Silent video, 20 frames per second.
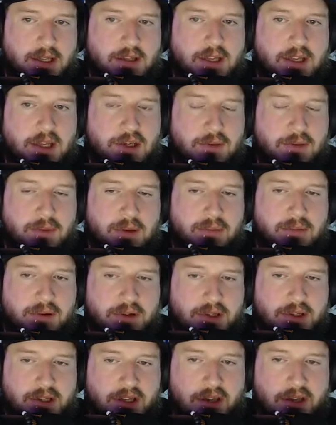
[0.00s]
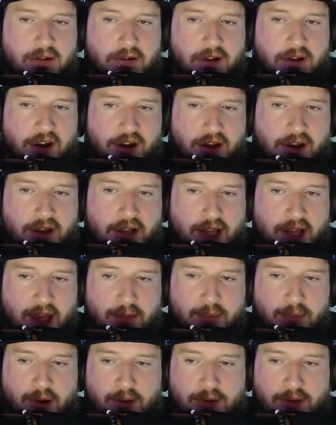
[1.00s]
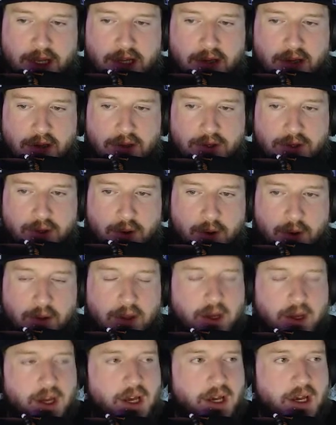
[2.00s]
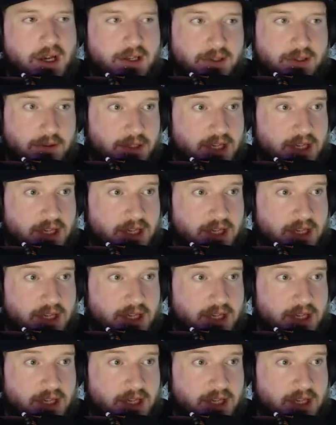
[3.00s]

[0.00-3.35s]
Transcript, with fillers: Then you may put a sticker on a non land permanent you control. So it's